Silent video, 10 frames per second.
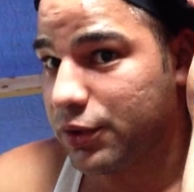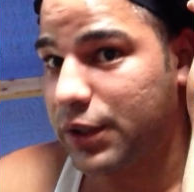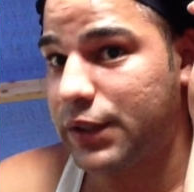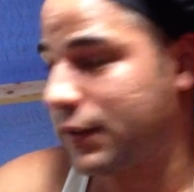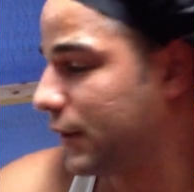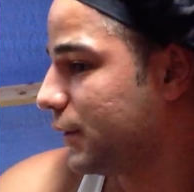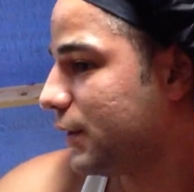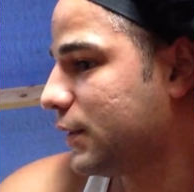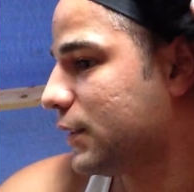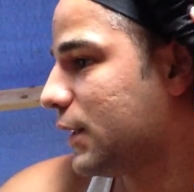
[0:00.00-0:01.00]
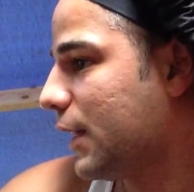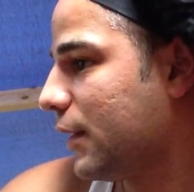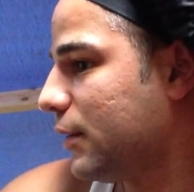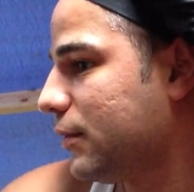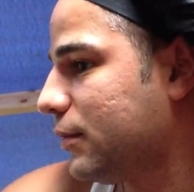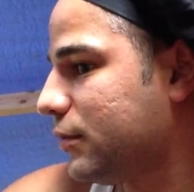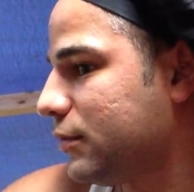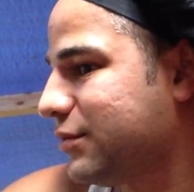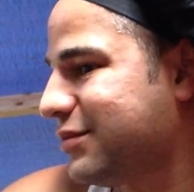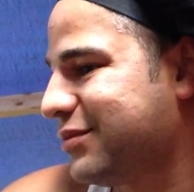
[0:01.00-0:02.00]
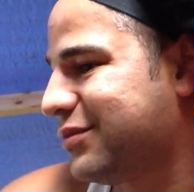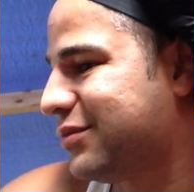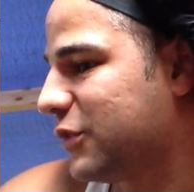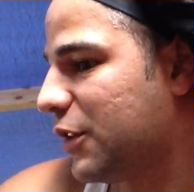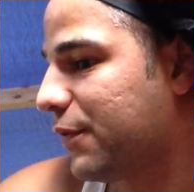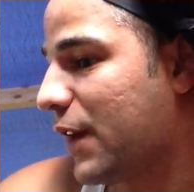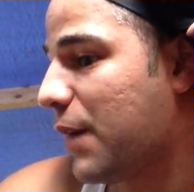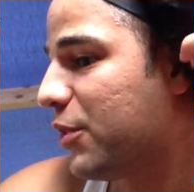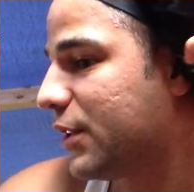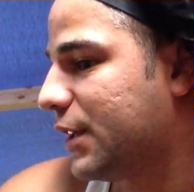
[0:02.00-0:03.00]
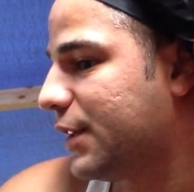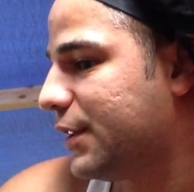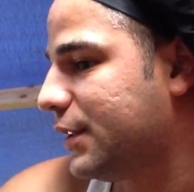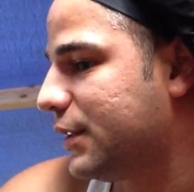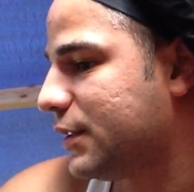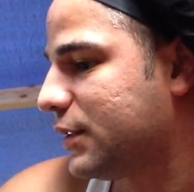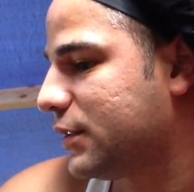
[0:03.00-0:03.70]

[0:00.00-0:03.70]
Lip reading: dress, because this is like the fabric that it is